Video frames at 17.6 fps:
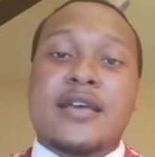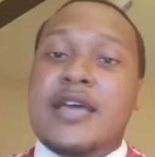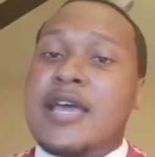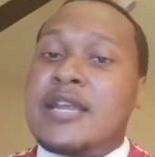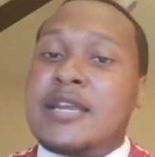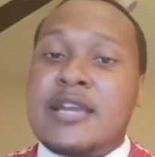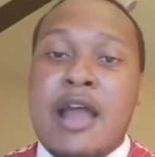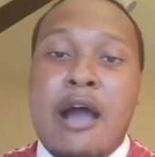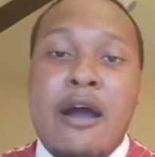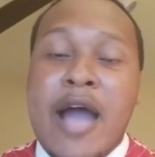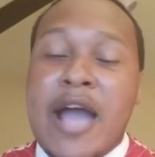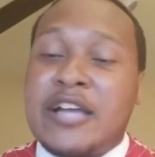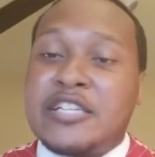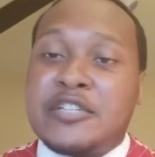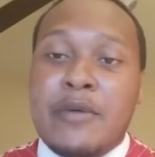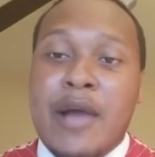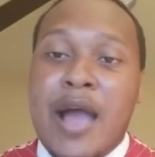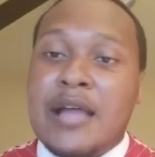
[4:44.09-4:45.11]
And in all
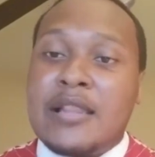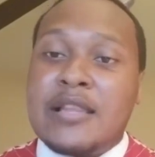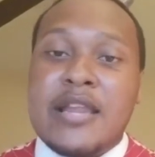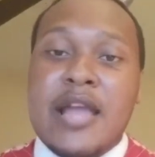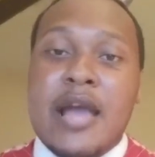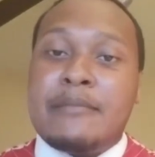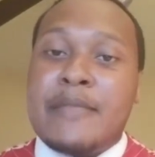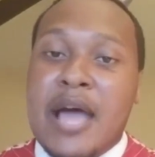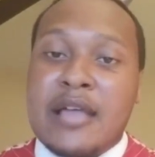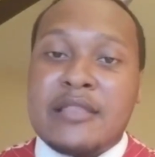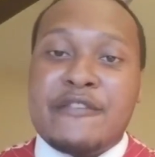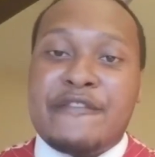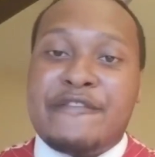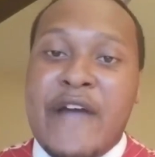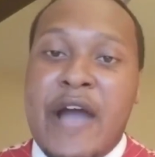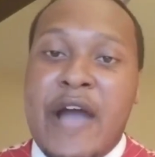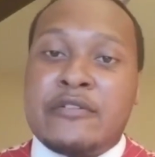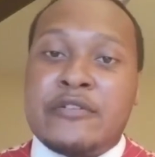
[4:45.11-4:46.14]
actuality, I'm not the
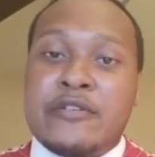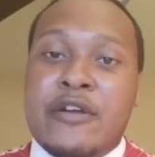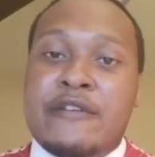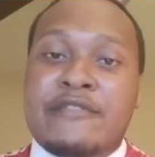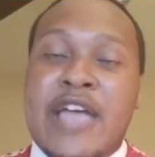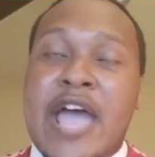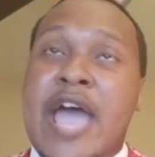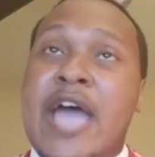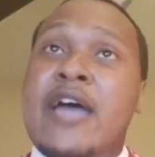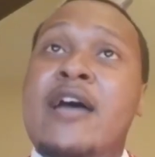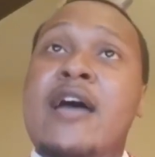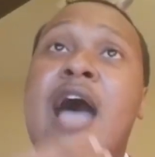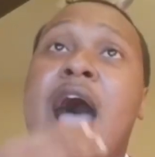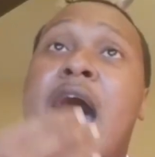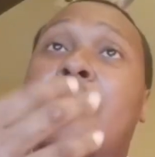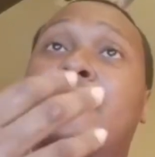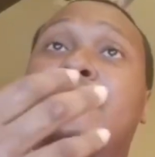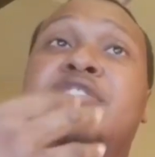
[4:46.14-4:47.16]
founder of that.
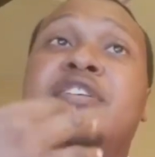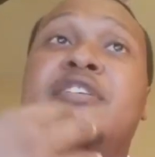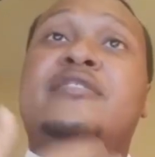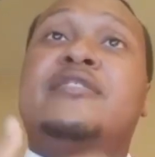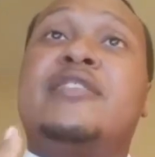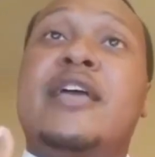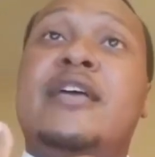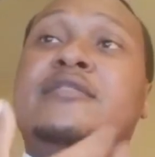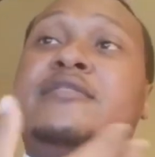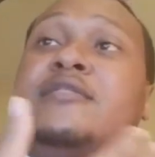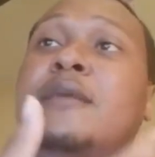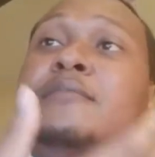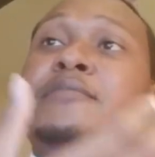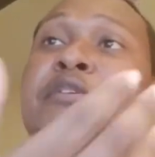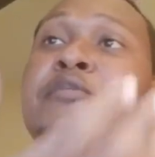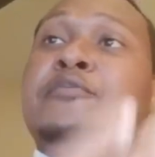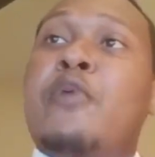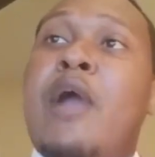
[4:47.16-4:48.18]
I was just saying
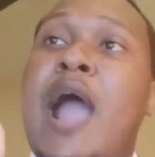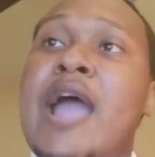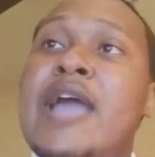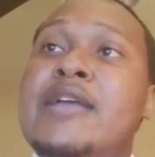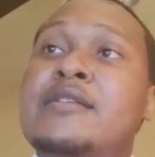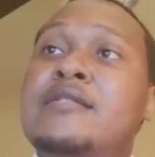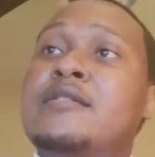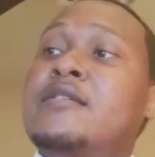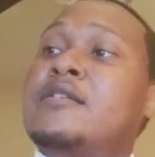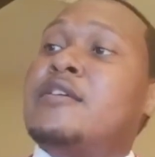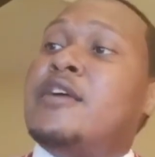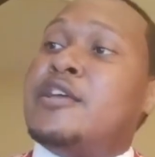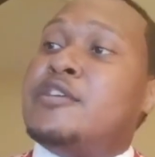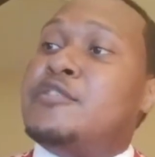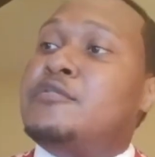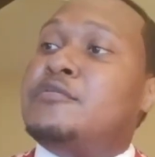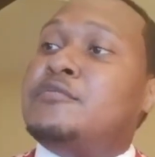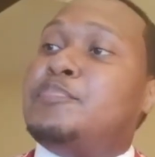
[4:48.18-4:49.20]
something right
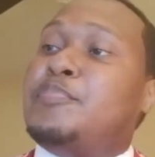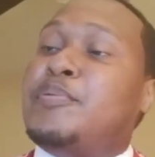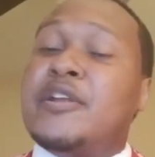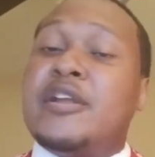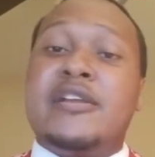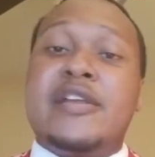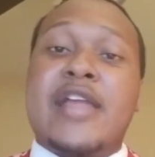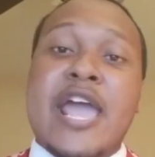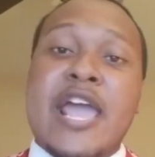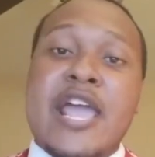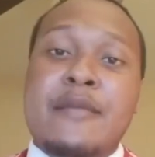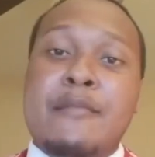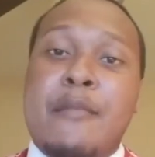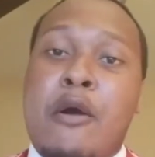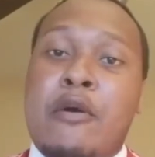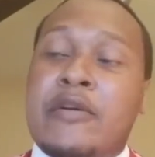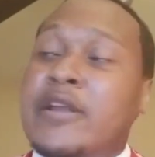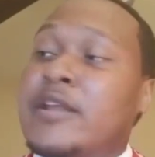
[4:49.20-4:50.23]
and you put a name
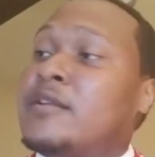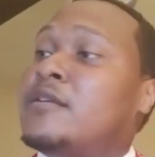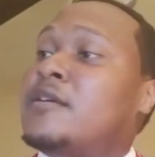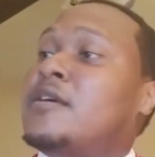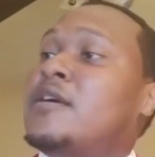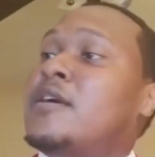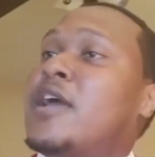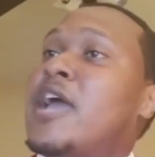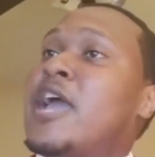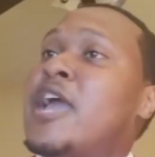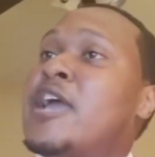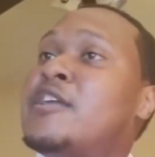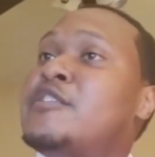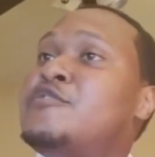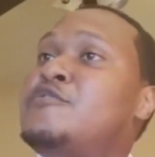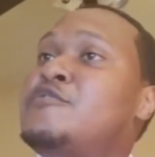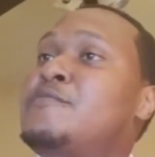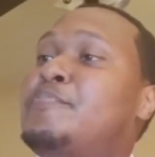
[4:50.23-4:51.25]
on it
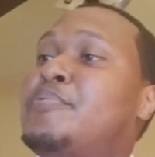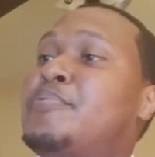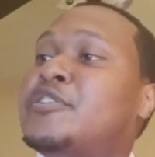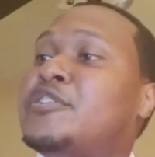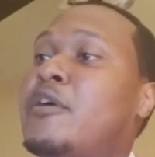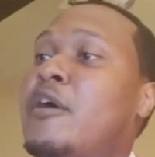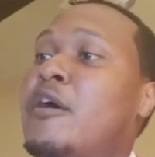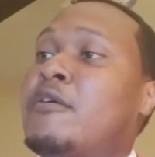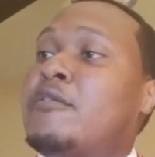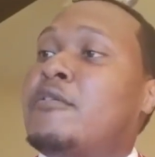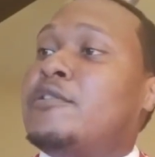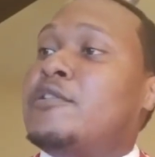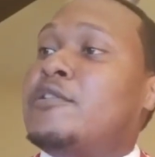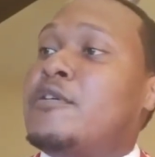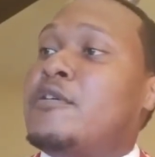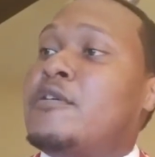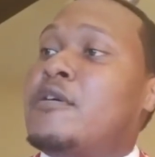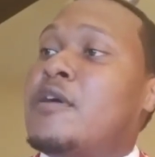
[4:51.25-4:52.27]
and you put your own
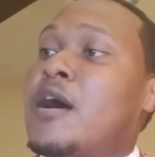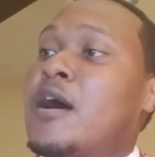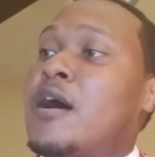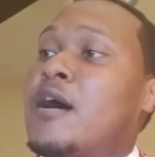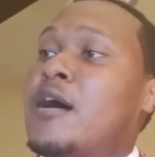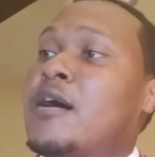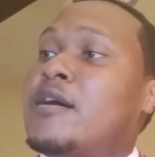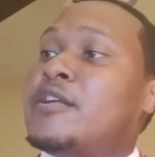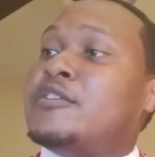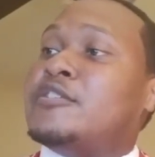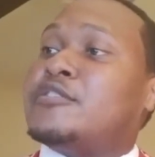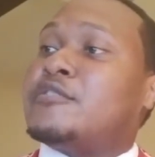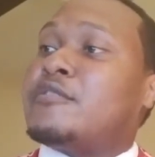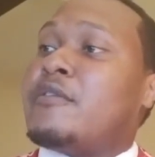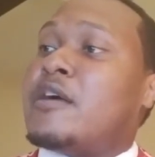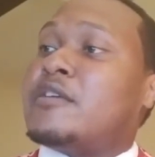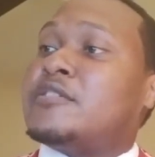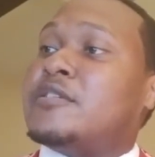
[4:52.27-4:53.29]
little uh,
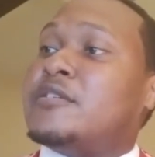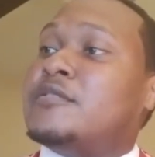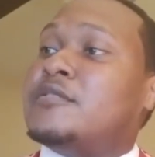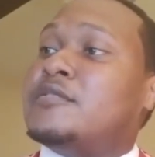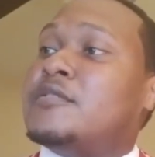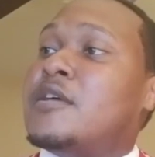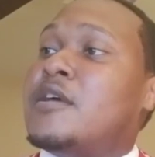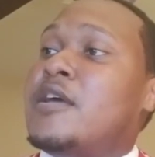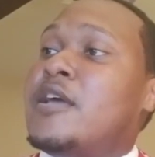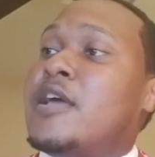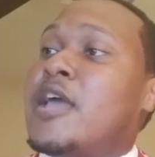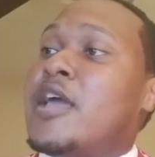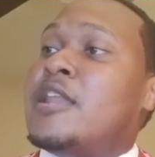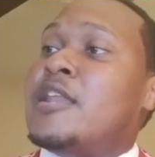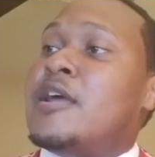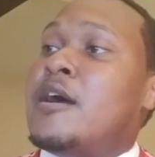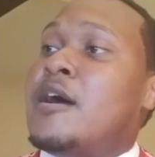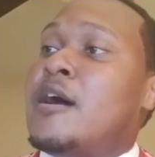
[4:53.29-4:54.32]
instructions
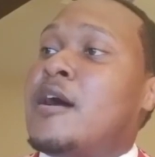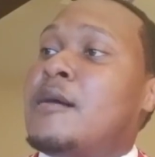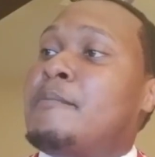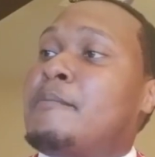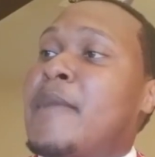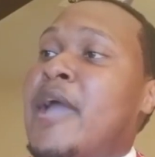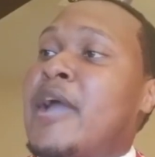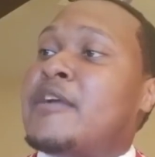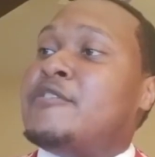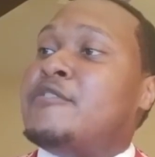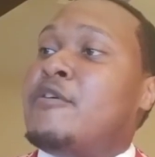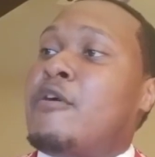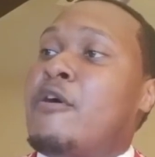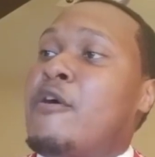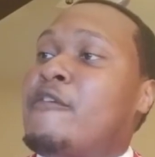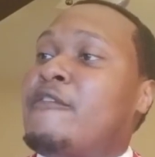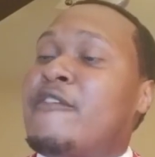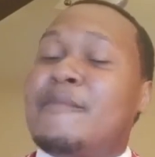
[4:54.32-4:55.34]
and uh, manual
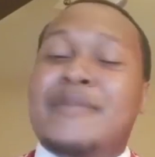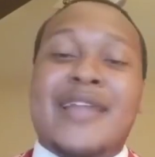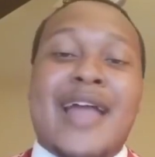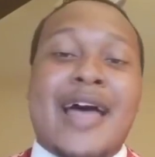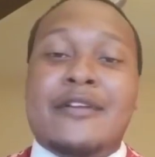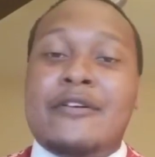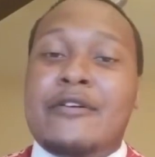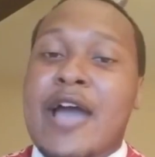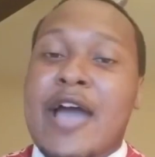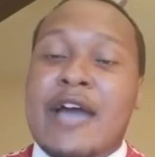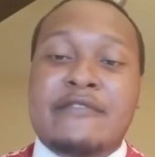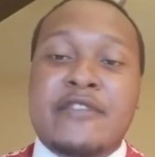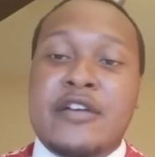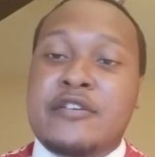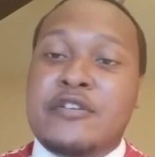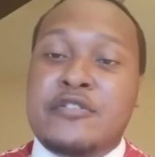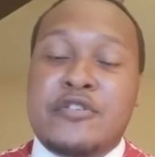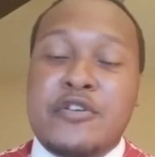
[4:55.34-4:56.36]
over but I don't have
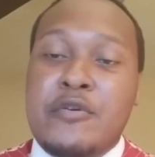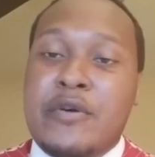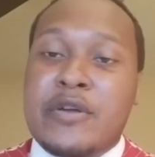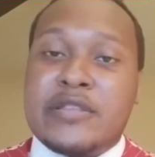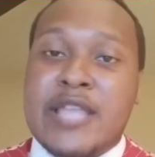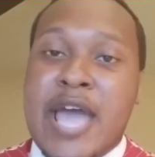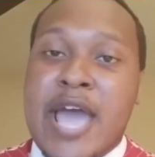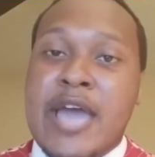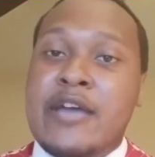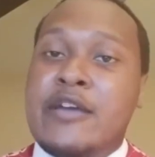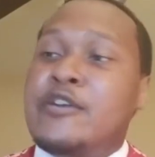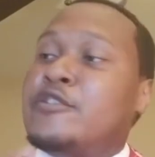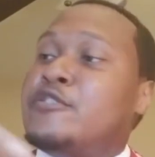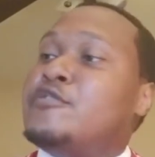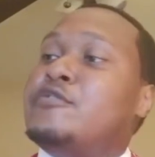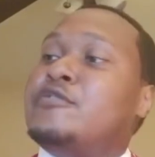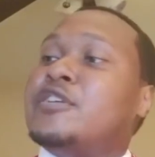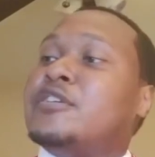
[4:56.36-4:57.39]
nothing to do with that.
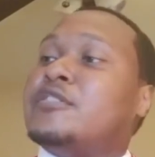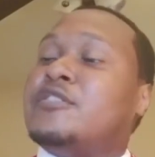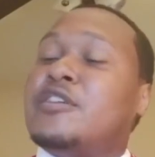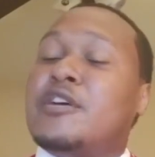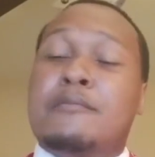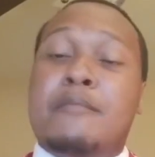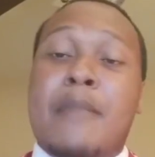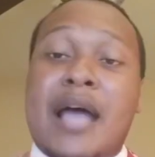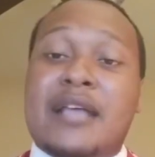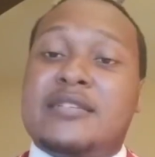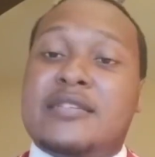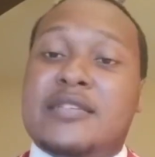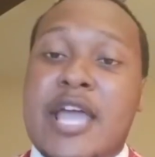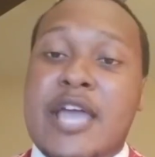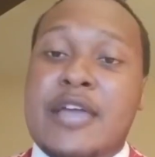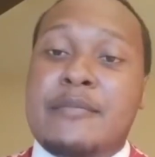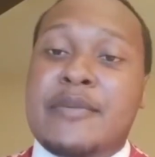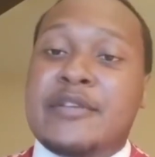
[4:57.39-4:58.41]
You just took my
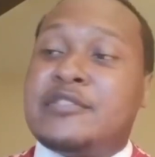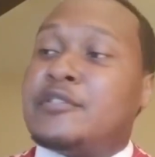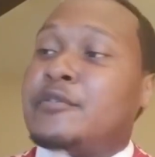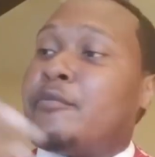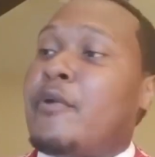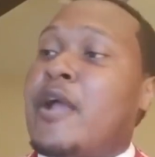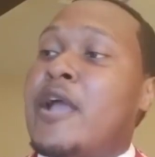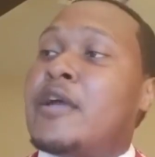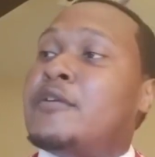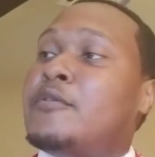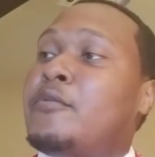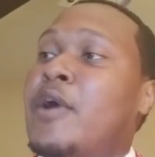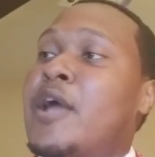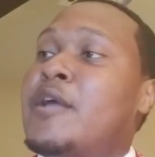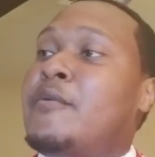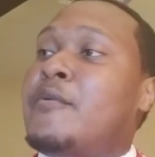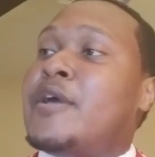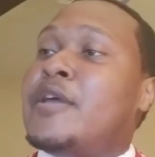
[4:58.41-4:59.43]
statements and ran
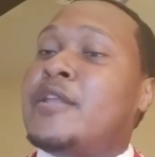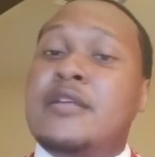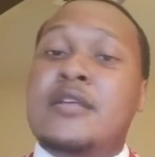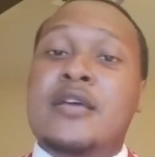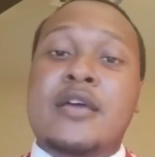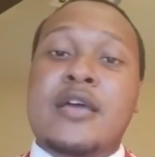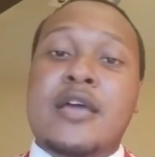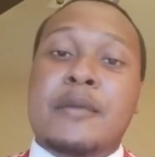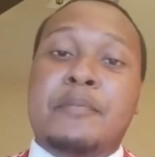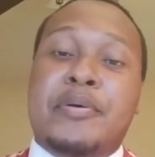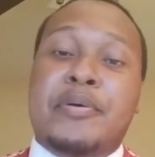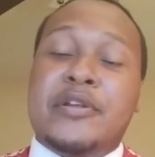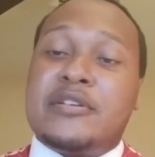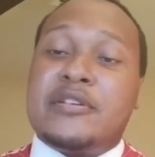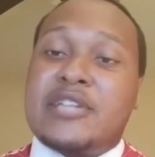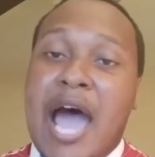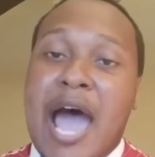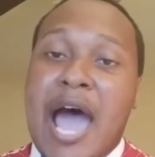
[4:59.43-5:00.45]
away with it and put
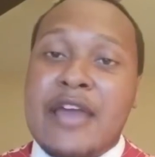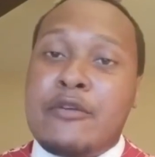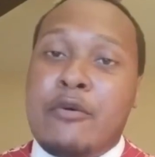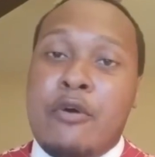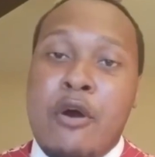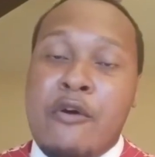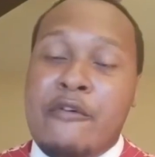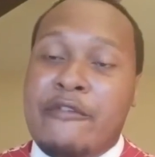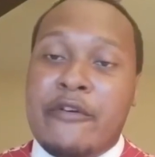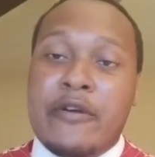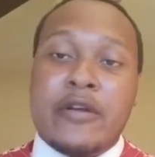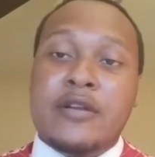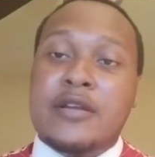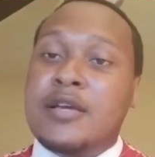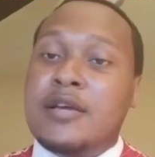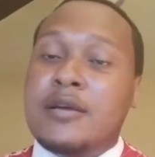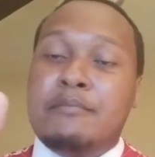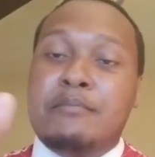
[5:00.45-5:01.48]
a title over it.
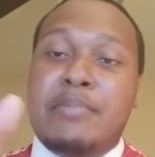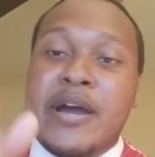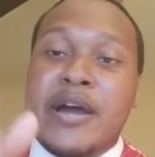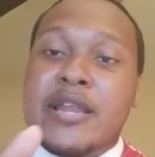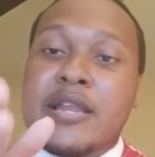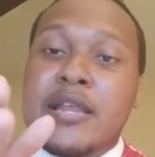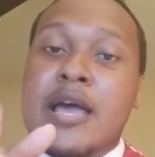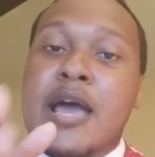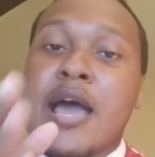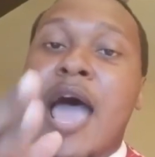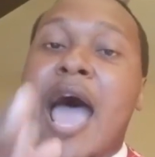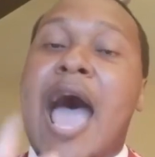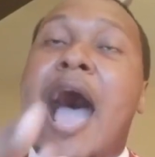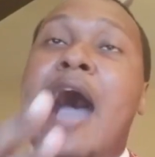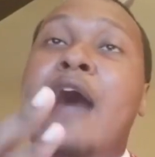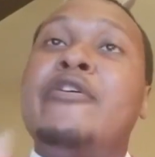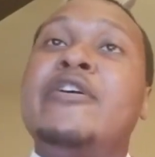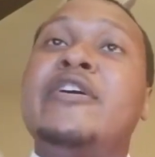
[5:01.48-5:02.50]
But
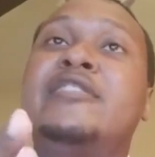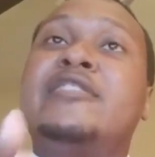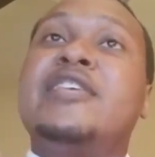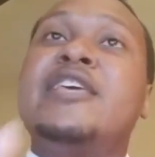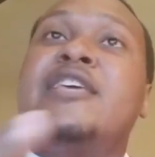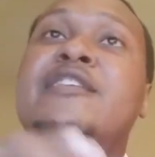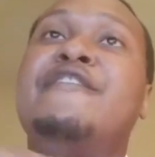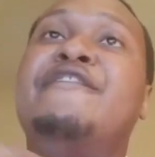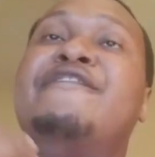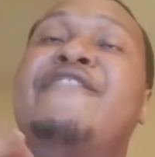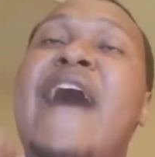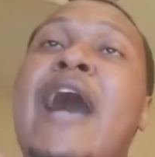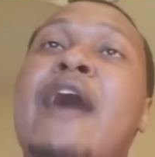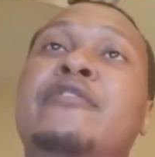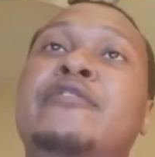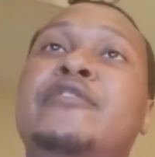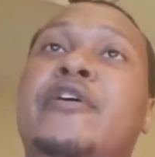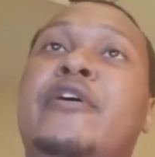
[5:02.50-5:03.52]
how is he the
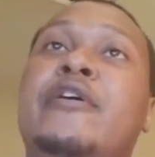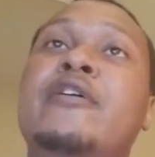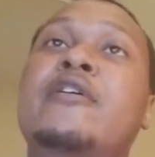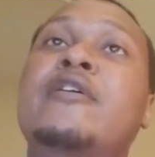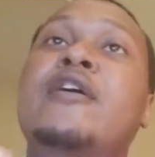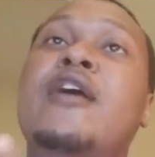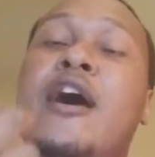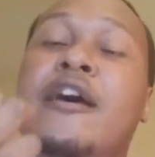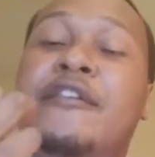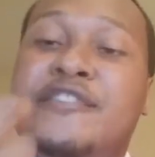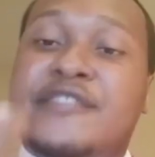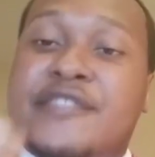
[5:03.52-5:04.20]
founder of